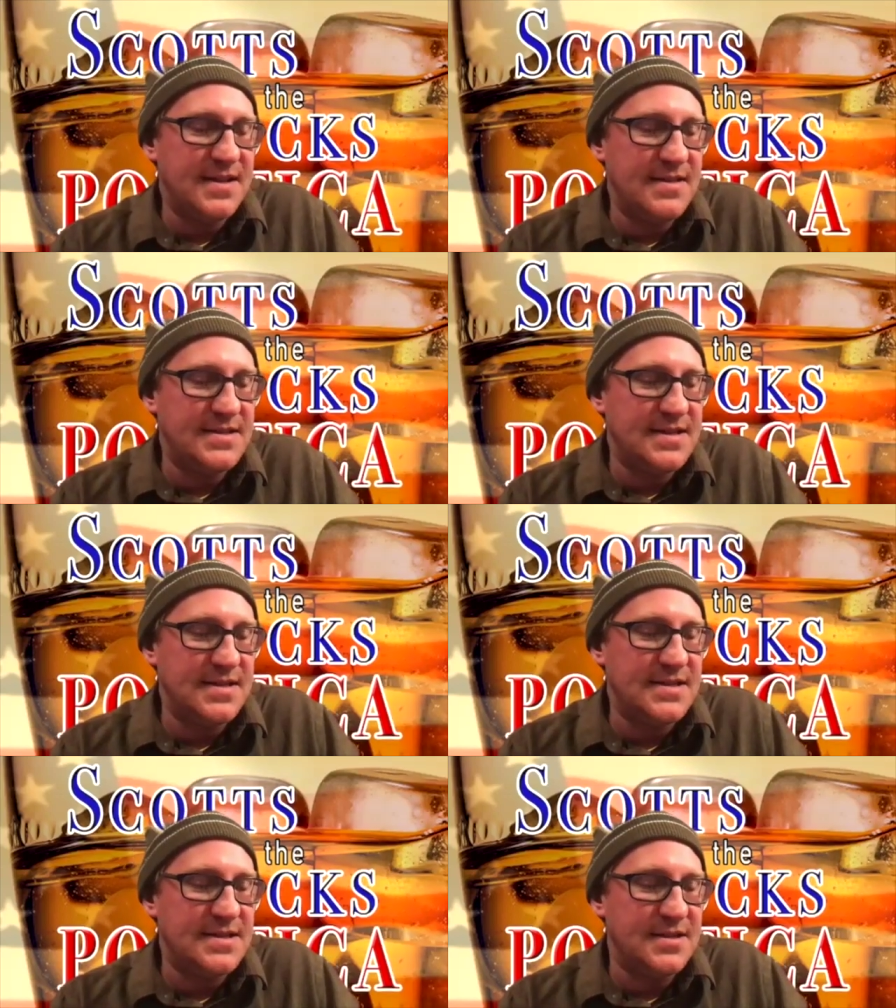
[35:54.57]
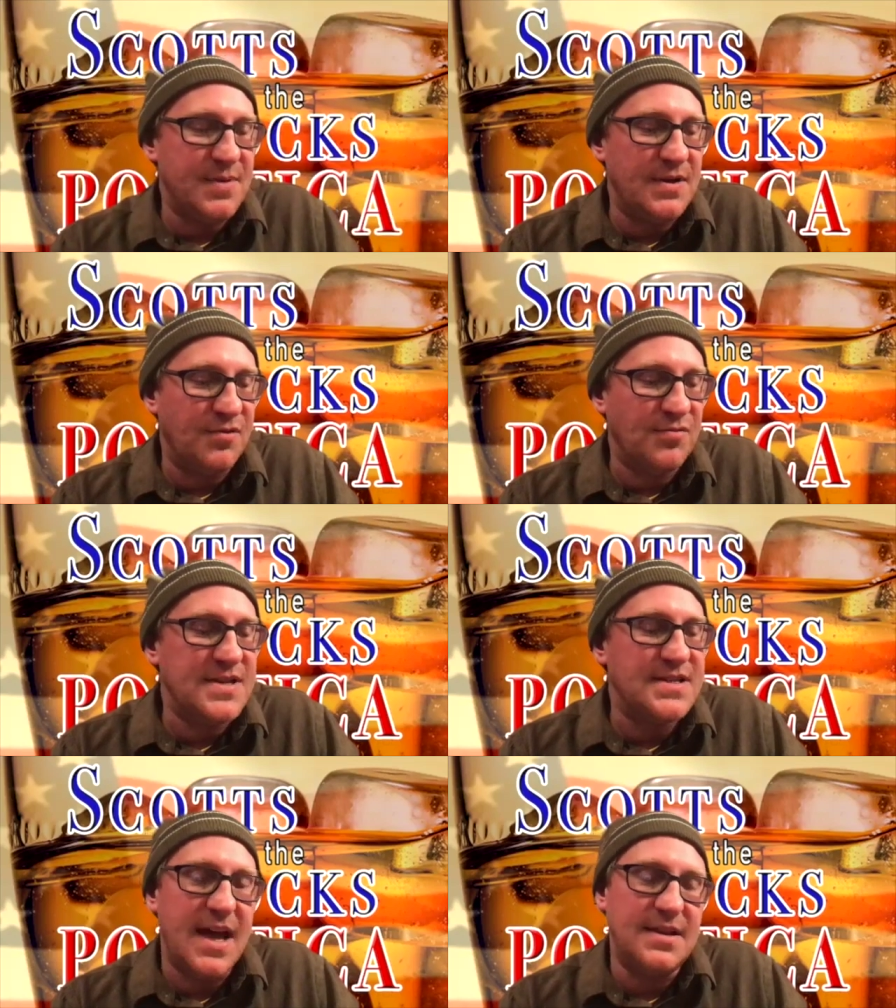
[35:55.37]
is a bit of a
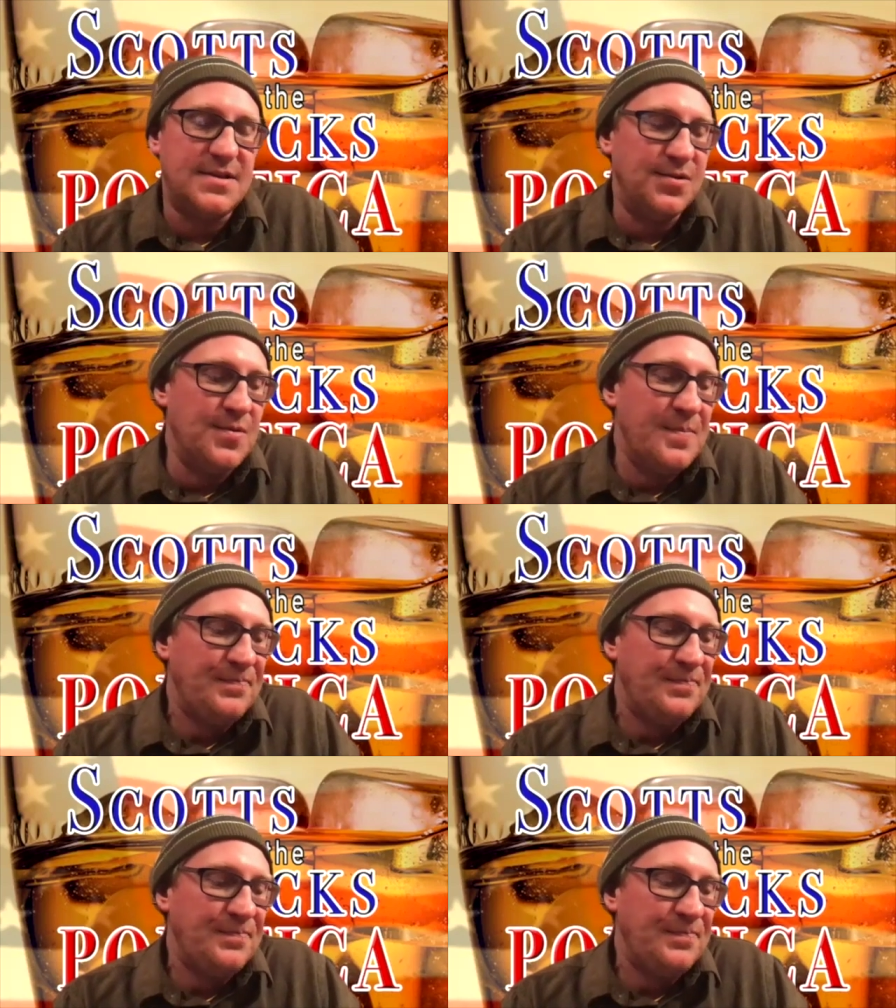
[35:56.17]
reset to